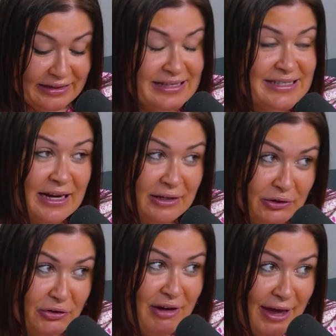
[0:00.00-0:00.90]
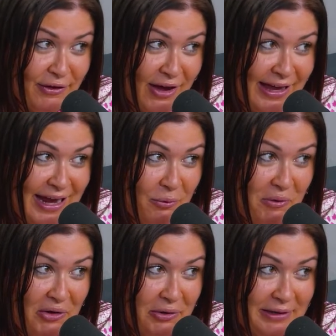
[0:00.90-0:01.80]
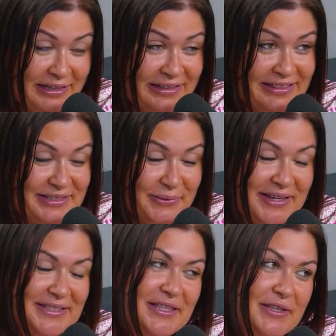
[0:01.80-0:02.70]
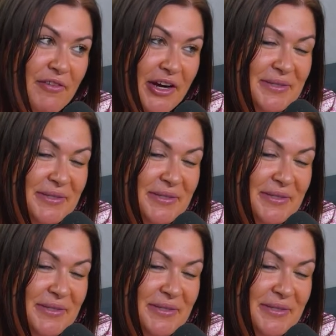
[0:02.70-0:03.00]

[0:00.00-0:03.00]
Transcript: Let's take a look at round 9 and welcome in this week's very